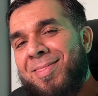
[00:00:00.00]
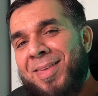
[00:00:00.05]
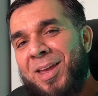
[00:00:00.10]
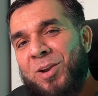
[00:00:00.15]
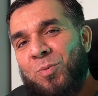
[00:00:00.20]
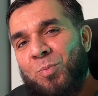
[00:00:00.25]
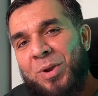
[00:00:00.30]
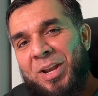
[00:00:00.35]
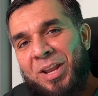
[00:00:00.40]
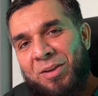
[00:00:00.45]

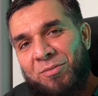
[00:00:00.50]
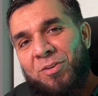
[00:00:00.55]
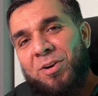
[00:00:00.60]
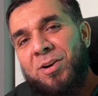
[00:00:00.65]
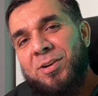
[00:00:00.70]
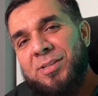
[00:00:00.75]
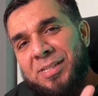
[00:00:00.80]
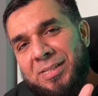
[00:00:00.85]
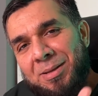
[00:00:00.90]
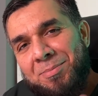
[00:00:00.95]
that
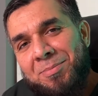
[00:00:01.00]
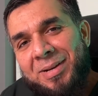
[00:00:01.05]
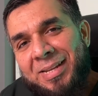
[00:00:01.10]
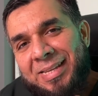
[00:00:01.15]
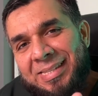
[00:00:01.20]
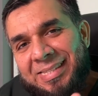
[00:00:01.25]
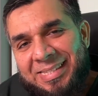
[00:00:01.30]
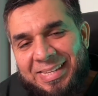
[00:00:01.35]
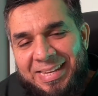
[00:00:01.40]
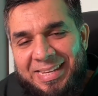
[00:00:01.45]
whenever
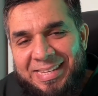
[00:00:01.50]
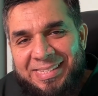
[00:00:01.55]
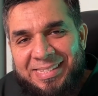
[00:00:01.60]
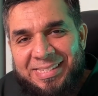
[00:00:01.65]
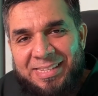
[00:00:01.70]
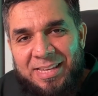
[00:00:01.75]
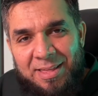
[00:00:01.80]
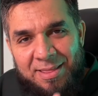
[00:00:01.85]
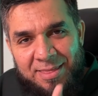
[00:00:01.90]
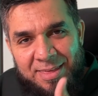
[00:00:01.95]
somebody
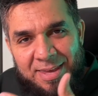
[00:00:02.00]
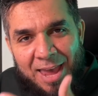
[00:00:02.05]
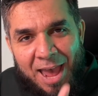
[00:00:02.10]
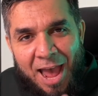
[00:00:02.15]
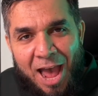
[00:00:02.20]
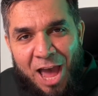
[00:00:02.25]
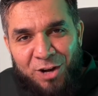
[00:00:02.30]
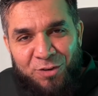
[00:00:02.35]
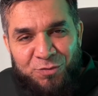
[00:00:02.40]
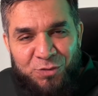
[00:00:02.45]
sees the
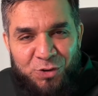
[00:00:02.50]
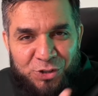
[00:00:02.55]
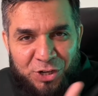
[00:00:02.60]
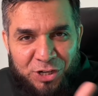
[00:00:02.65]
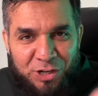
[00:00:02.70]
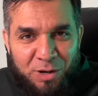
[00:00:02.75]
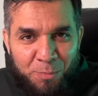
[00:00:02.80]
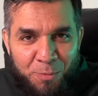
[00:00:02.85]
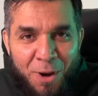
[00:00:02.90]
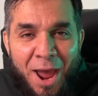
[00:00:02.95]
ad of your
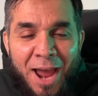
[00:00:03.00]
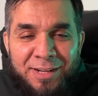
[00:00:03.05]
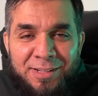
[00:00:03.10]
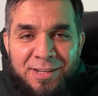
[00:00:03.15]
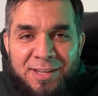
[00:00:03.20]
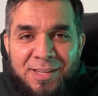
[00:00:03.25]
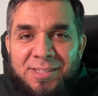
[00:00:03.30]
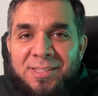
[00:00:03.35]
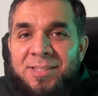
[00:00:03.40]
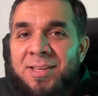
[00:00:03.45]
dental
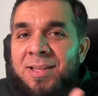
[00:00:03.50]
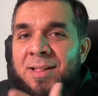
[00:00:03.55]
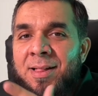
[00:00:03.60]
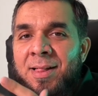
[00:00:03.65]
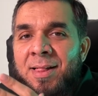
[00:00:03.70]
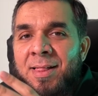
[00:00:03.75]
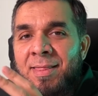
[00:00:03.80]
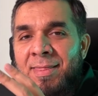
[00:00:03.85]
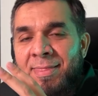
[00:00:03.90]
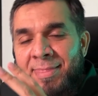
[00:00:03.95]
practice,
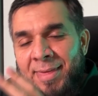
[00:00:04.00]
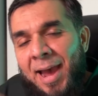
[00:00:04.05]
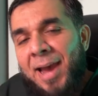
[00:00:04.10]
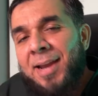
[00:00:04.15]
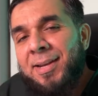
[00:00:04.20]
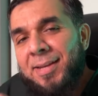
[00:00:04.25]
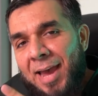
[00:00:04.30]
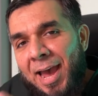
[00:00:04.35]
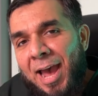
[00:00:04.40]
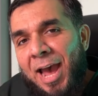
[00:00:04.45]

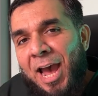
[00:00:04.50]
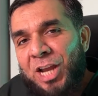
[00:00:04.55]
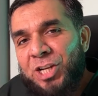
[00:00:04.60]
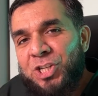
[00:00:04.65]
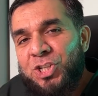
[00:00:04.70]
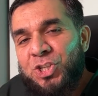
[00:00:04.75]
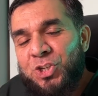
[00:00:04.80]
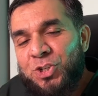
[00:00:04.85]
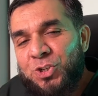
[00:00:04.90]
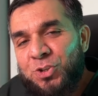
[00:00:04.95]
that
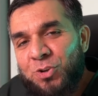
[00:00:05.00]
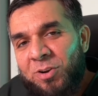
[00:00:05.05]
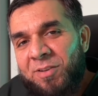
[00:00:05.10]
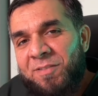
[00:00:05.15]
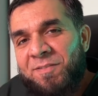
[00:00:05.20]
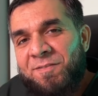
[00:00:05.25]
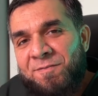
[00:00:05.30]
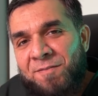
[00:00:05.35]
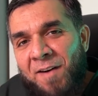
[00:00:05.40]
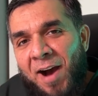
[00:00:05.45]
ad
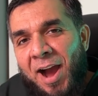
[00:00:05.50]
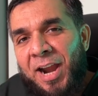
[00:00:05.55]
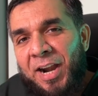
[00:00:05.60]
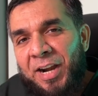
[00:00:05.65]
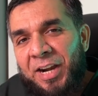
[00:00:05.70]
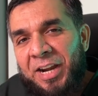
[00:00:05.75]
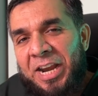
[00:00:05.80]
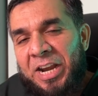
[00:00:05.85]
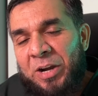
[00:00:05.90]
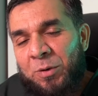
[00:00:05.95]
should
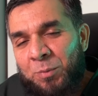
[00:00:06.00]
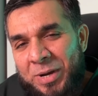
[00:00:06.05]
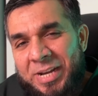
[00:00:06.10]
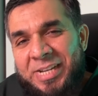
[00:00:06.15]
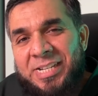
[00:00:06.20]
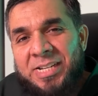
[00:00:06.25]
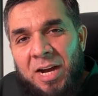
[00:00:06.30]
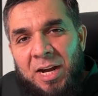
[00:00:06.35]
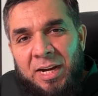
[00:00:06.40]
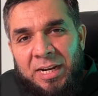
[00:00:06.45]
fire a
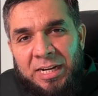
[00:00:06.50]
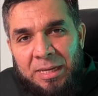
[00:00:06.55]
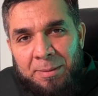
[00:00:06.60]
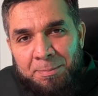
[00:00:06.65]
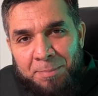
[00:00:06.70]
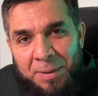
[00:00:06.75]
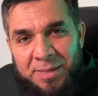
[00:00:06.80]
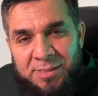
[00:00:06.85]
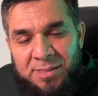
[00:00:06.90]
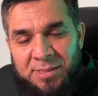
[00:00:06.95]

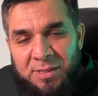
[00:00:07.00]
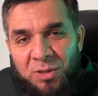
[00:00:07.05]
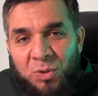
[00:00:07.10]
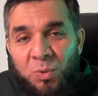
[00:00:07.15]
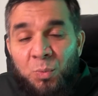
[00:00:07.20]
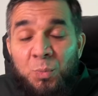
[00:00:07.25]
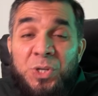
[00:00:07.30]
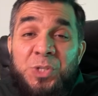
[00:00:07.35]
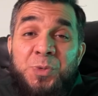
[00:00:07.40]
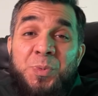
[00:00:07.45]
retargeting
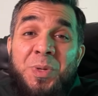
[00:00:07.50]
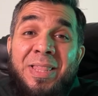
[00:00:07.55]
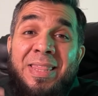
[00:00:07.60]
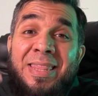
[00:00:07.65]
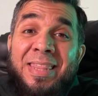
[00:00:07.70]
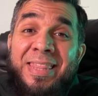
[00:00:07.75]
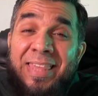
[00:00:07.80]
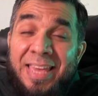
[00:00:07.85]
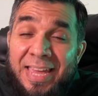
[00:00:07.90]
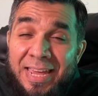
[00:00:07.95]
pixel, which will
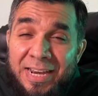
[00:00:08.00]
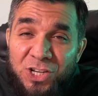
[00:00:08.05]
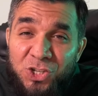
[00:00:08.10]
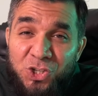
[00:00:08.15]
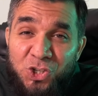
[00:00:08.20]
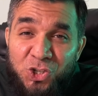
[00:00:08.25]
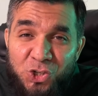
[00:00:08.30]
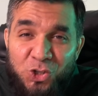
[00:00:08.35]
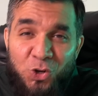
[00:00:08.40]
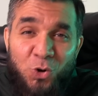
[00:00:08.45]
then
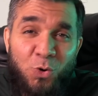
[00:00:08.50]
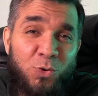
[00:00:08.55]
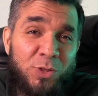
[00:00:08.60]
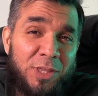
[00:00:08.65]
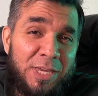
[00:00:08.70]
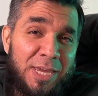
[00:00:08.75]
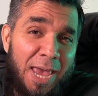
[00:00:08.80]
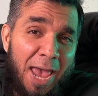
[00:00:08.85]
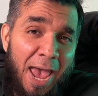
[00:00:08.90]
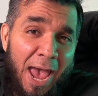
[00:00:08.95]
show
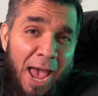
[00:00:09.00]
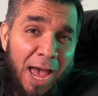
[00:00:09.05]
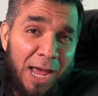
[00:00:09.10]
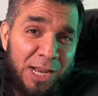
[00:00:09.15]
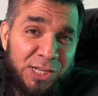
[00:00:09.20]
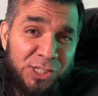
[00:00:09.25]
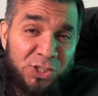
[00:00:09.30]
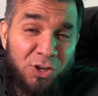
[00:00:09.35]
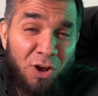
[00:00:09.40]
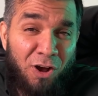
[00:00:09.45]
the
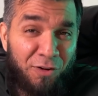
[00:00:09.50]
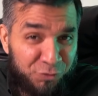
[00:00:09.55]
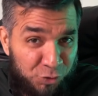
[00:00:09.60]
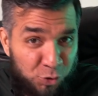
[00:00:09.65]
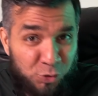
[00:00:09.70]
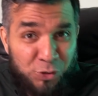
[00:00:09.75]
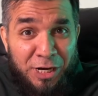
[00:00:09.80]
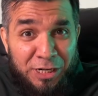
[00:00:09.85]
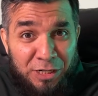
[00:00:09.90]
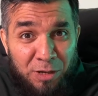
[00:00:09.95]
ads of
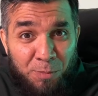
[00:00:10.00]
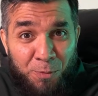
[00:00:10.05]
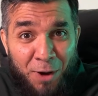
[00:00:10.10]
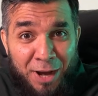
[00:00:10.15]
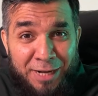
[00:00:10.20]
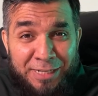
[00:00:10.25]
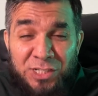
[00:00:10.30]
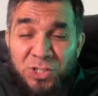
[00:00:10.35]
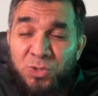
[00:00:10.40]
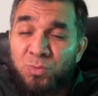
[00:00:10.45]
your dental
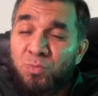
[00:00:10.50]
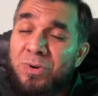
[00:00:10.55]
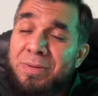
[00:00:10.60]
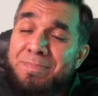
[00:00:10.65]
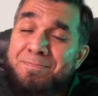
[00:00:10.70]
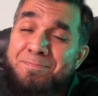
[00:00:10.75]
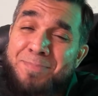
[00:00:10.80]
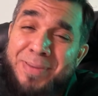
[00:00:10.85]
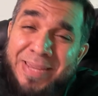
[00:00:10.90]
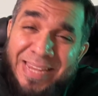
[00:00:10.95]
practice
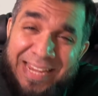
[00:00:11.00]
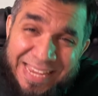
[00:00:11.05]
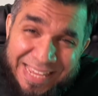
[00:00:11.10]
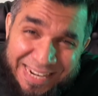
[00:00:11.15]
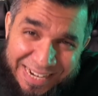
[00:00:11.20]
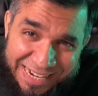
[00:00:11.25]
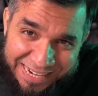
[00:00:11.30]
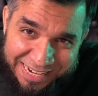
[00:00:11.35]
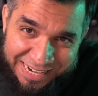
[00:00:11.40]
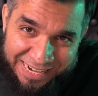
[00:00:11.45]

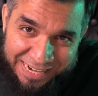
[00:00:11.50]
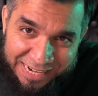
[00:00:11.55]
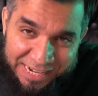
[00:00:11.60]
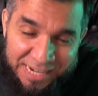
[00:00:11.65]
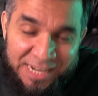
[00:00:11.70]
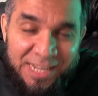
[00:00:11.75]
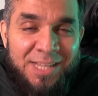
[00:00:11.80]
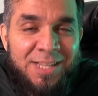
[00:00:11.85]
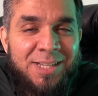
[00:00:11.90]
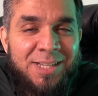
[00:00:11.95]
repeatedly